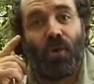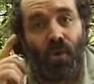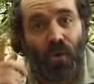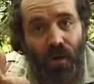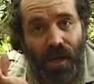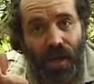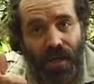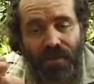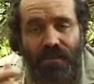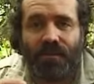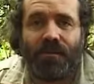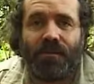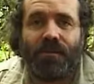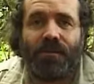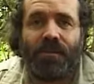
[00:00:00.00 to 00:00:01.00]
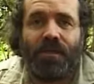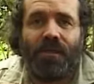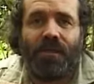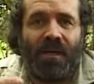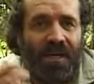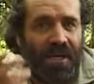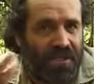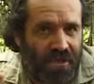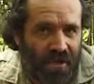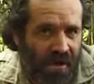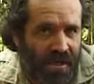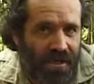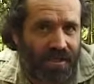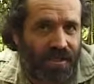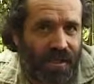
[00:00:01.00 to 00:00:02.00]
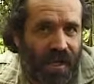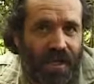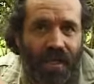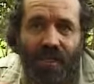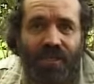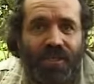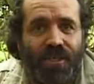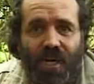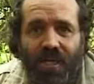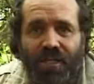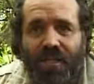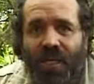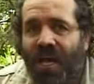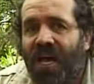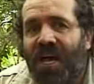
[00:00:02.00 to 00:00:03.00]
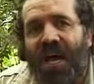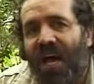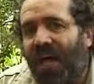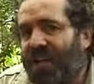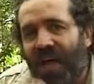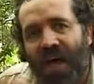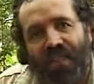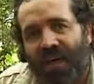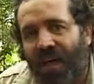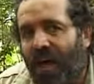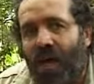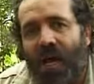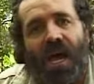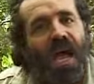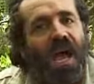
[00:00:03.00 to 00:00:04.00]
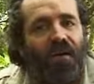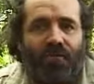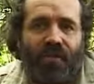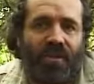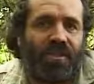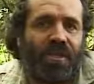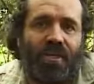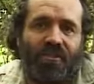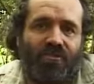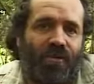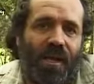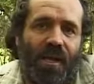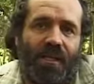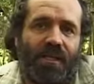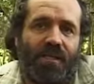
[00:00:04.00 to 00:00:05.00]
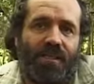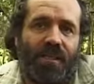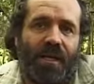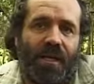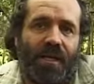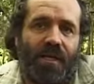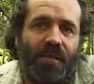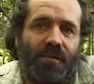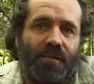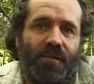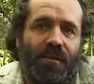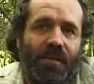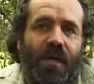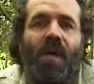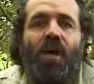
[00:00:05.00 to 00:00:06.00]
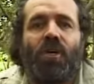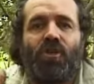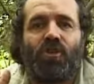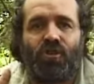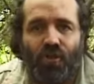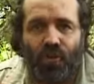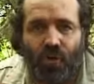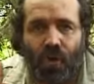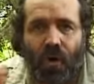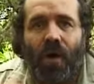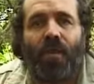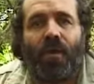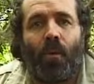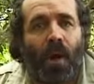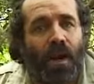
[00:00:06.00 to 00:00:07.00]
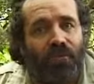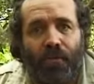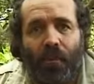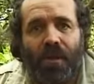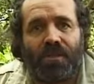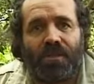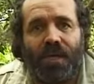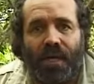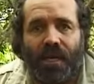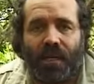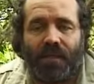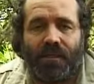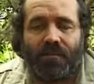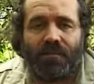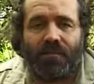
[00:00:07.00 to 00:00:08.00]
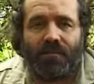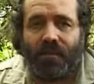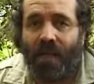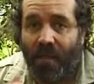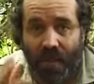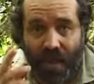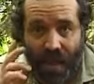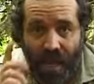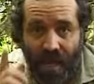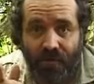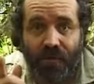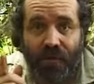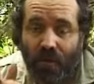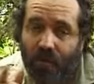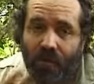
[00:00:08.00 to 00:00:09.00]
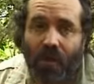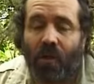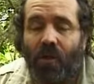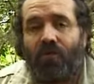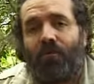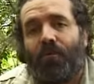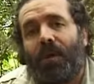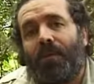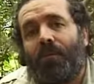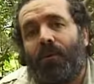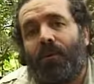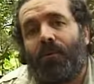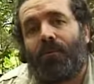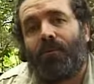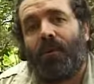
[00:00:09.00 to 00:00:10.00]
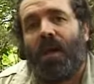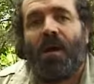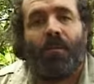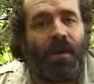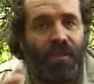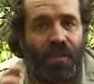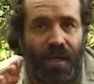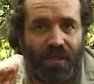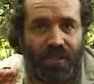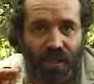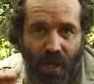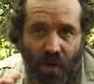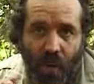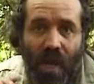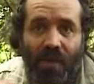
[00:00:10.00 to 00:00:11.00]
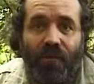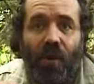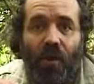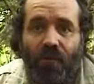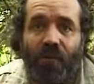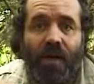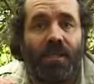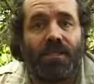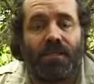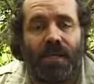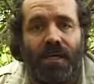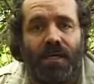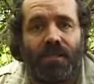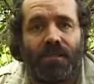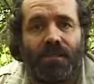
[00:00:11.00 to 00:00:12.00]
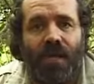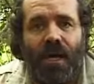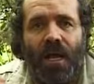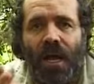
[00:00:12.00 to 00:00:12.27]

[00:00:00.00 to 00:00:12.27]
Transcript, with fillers: To look at, a tiger snake is just another average Australian snake. Sure, they're one of the most deadly, and they have killed a lot of people, but then so have a lot of other snakes.